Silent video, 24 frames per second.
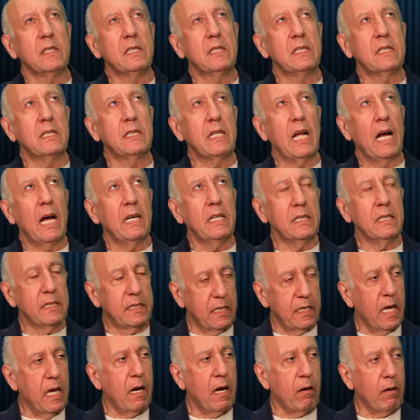
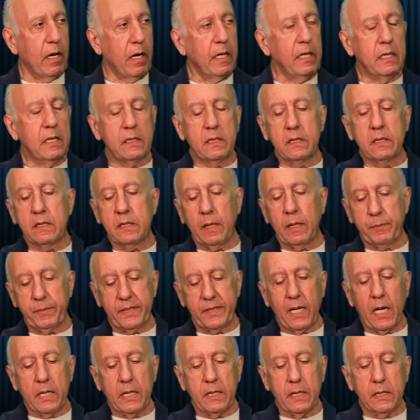Stalin's era, it
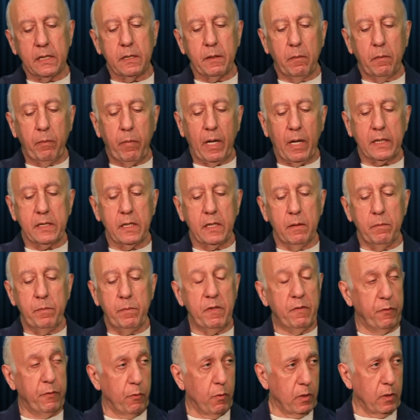subsided. But
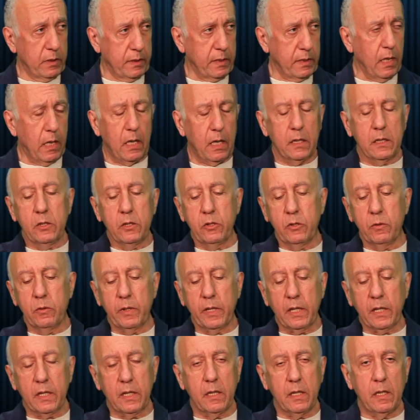before Stalin,
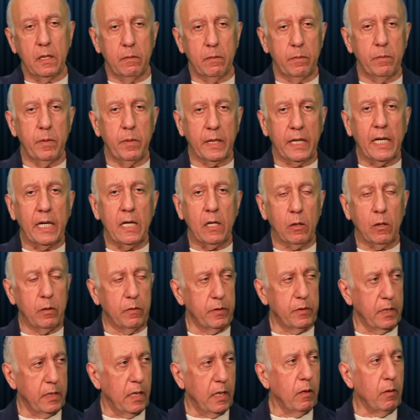during the beginning
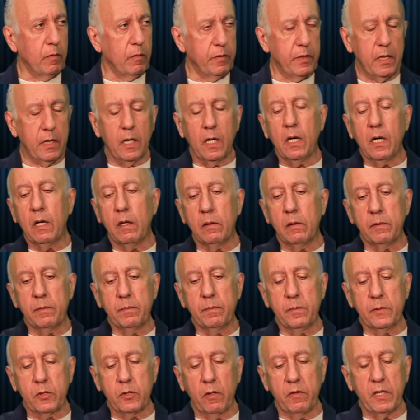of
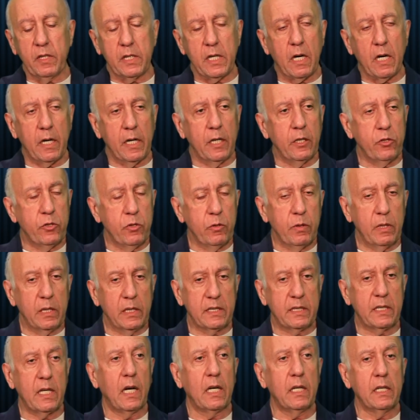the Soviet era, and during
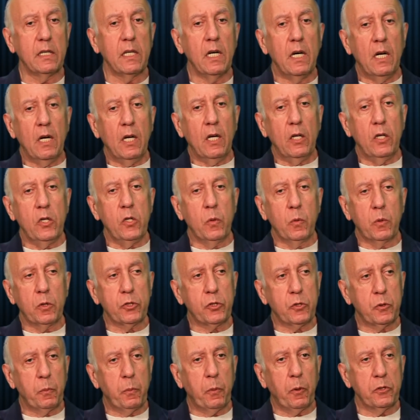Stalin, you were
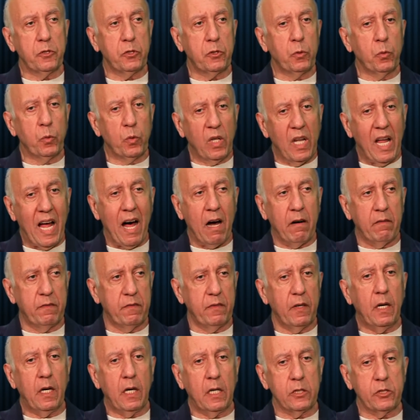supposed to
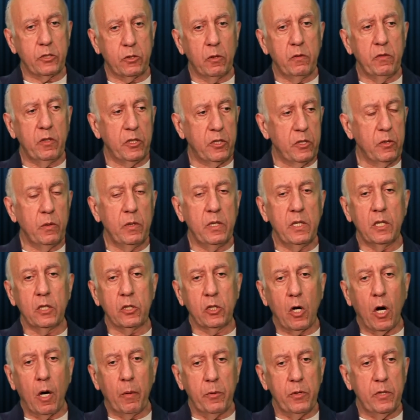love Soviet Union,
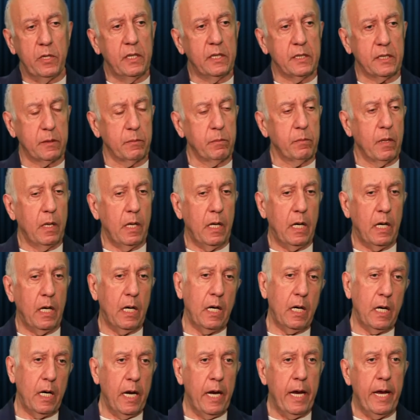communism,
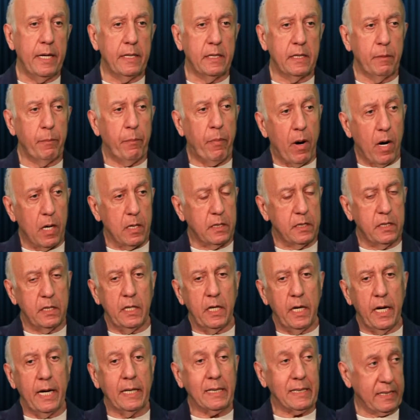and the
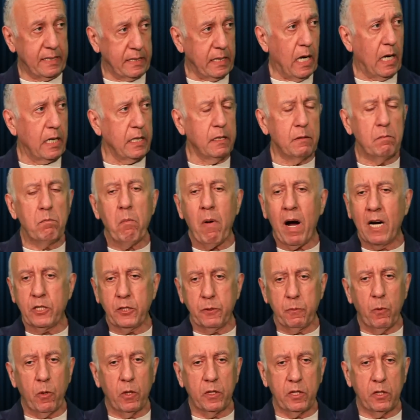party, and Stalin
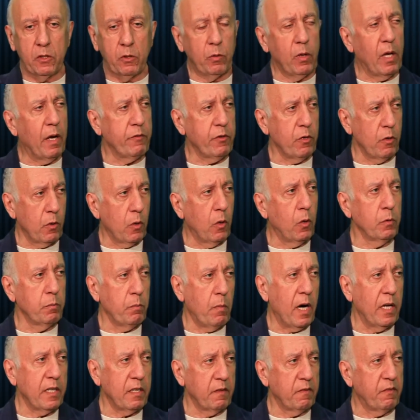much more than you love your own
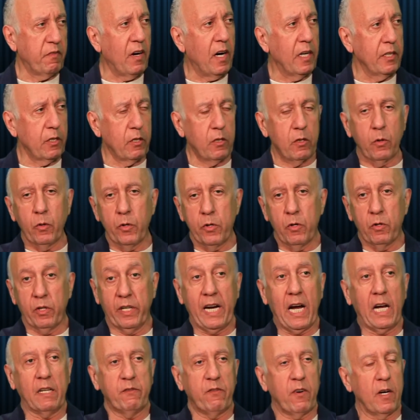mother, father, or your
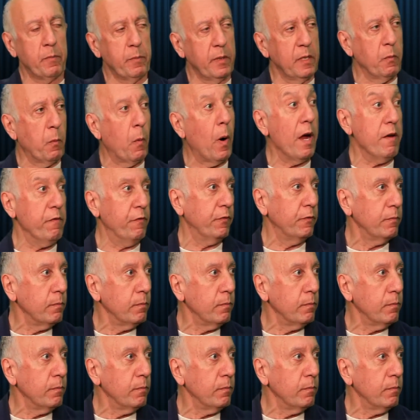God forbid wife.